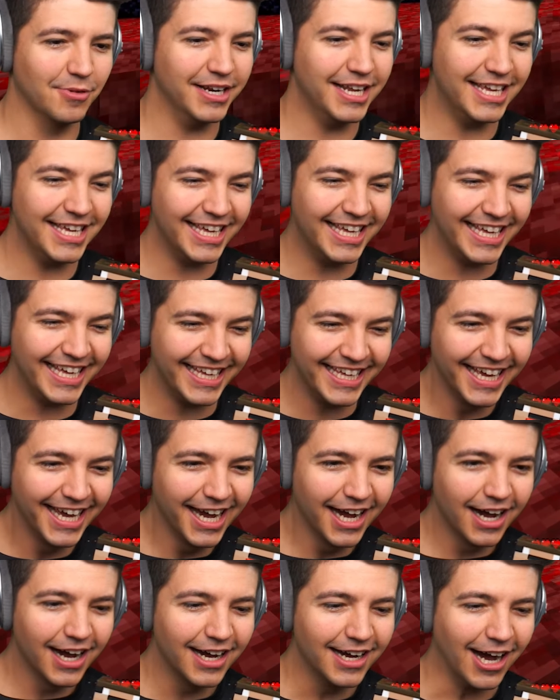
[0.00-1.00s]
What?
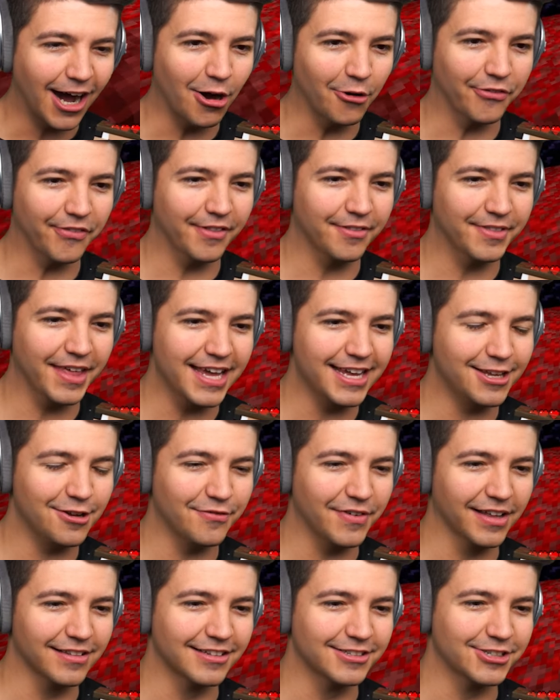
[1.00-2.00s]
oh, thank you,
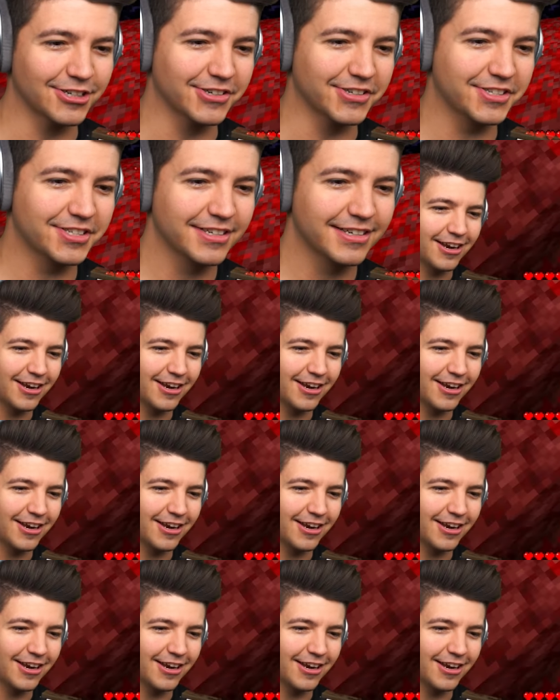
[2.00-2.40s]
villagers.